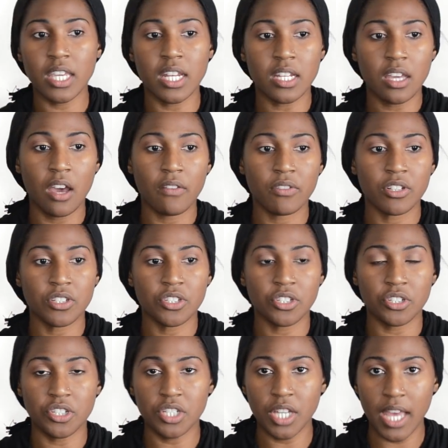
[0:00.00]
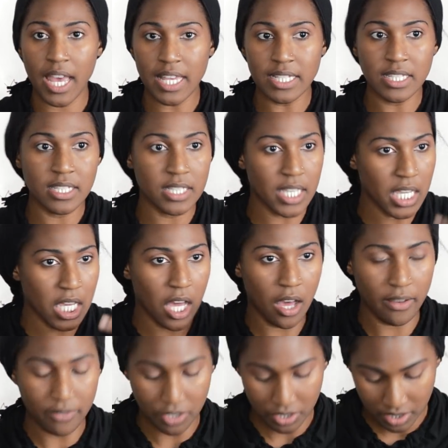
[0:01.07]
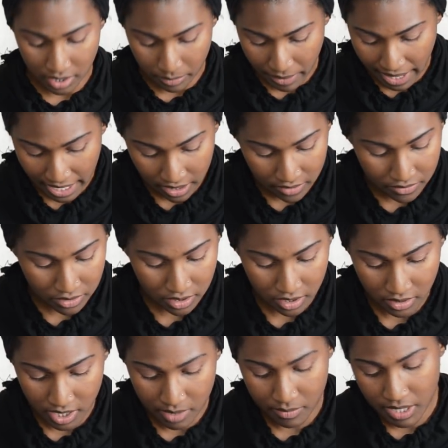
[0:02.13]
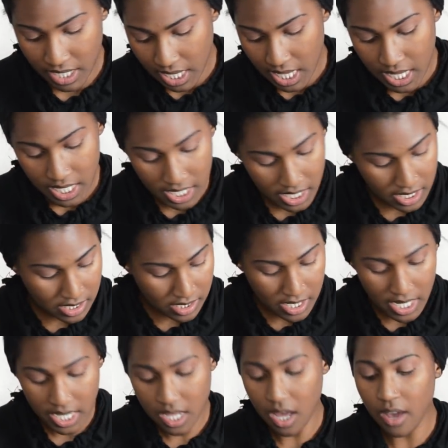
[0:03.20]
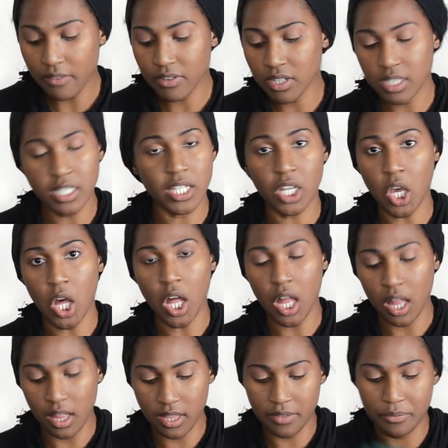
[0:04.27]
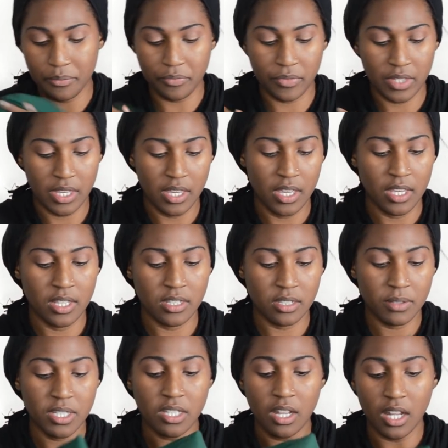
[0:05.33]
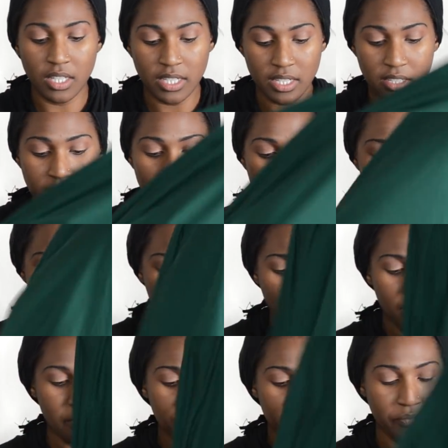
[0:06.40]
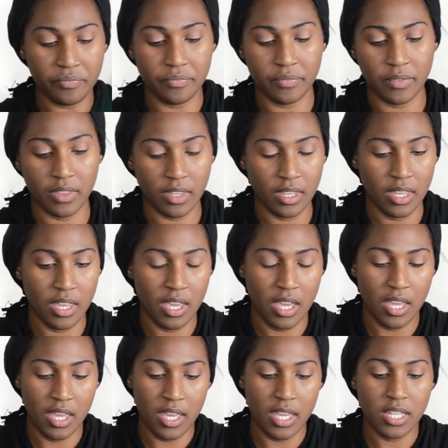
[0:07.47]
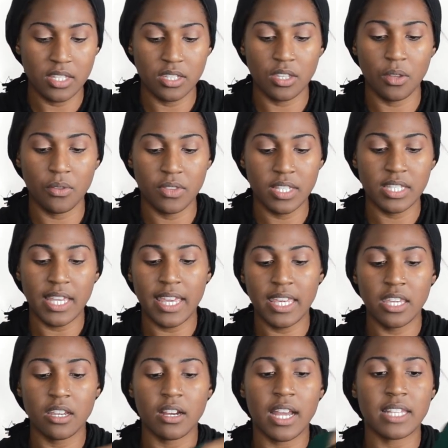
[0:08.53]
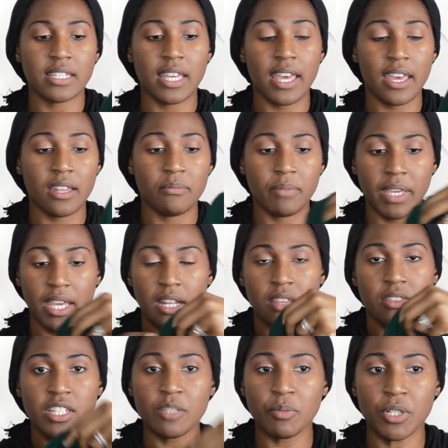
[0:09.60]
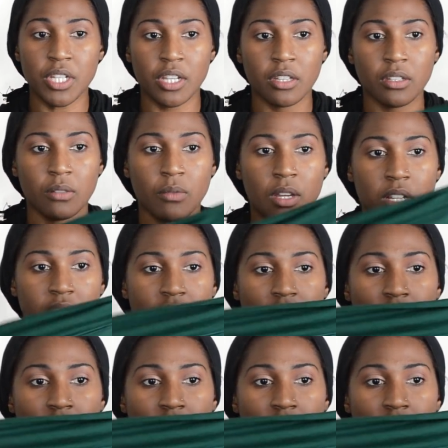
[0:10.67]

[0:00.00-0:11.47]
and covers your chest. It covers the back of you. It covers it all. So it's called a khimar. And so this here has a headband, and this particular one is